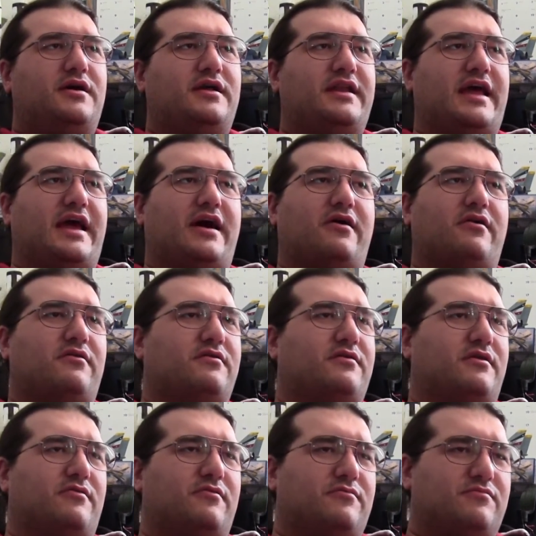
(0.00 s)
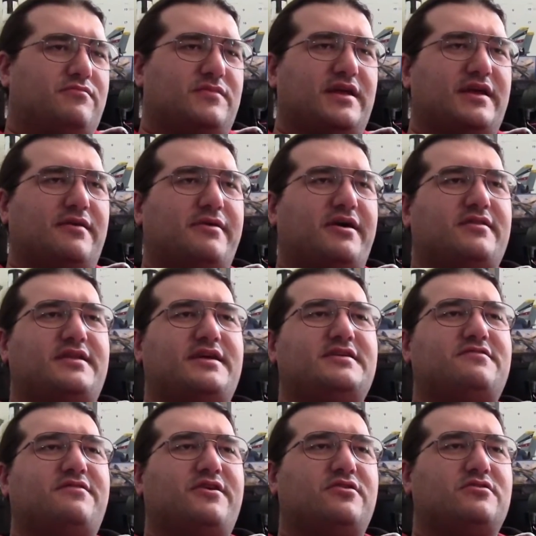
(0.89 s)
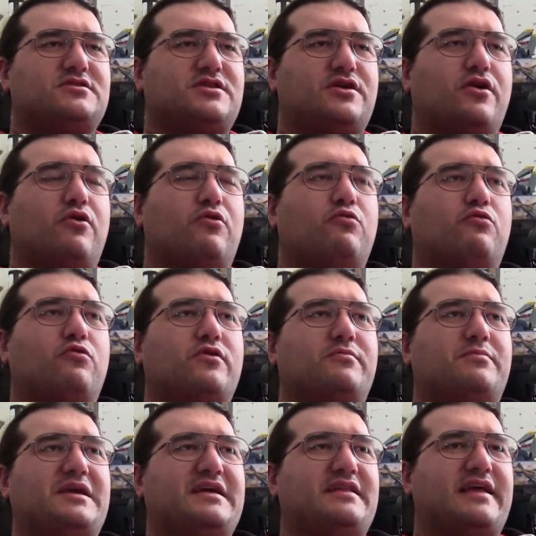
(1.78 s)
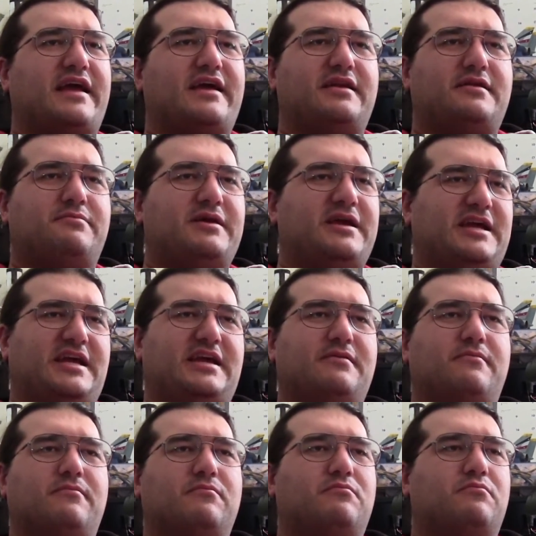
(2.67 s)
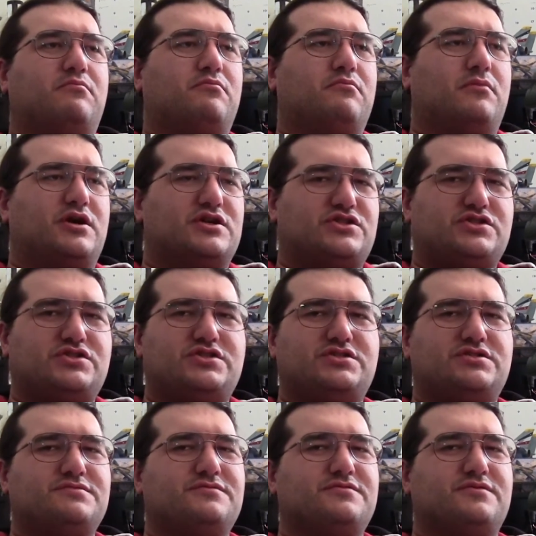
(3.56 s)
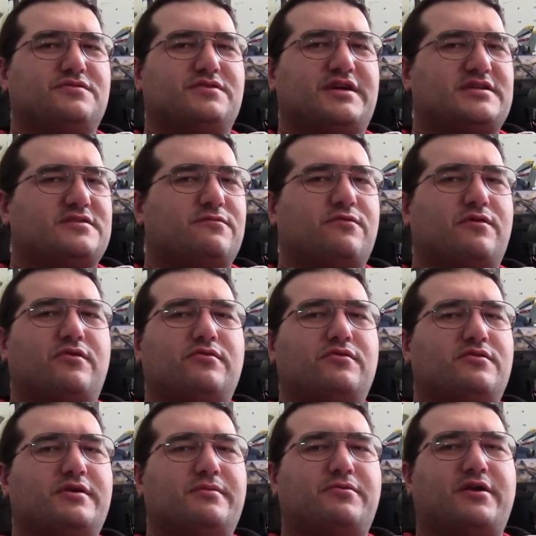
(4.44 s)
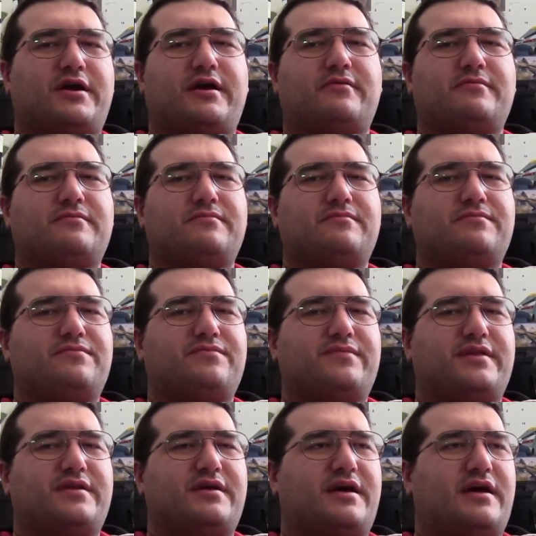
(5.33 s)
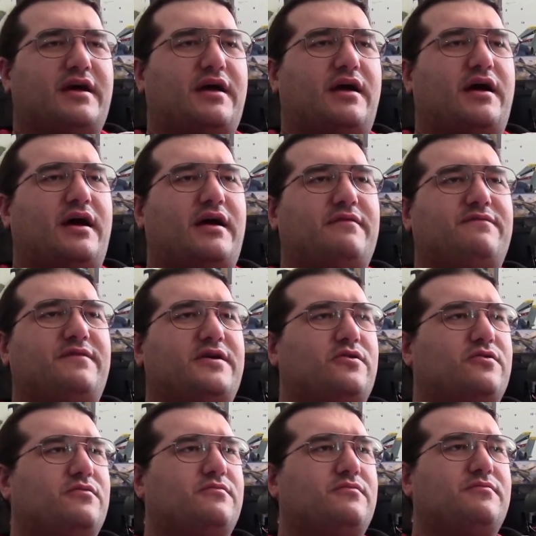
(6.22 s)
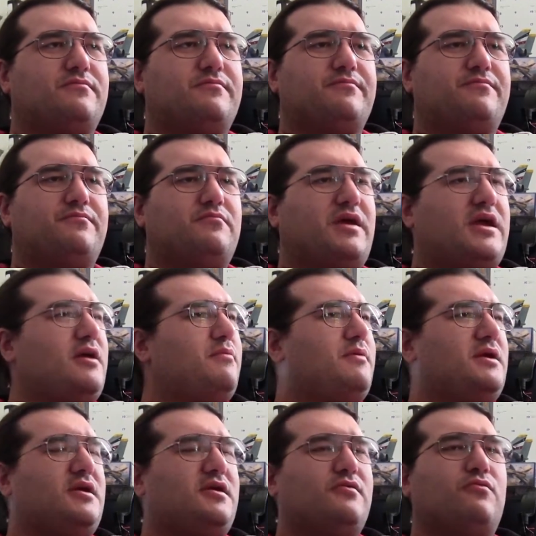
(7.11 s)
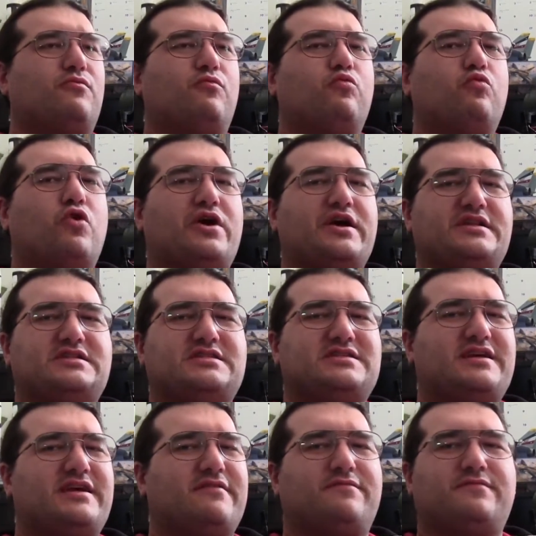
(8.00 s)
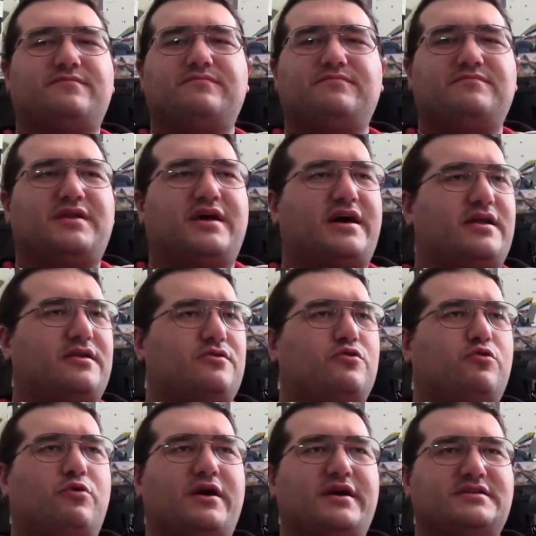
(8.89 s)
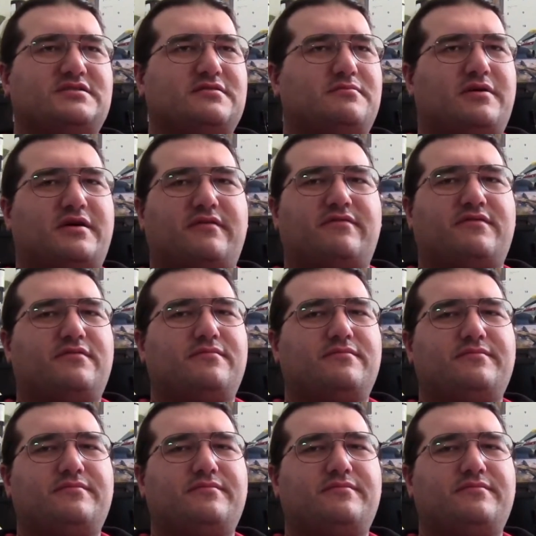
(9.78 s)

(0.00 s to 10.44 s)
Now, thing about these videos though would be they'd be much less frequently put out. I figured maybe once, if not twice a month,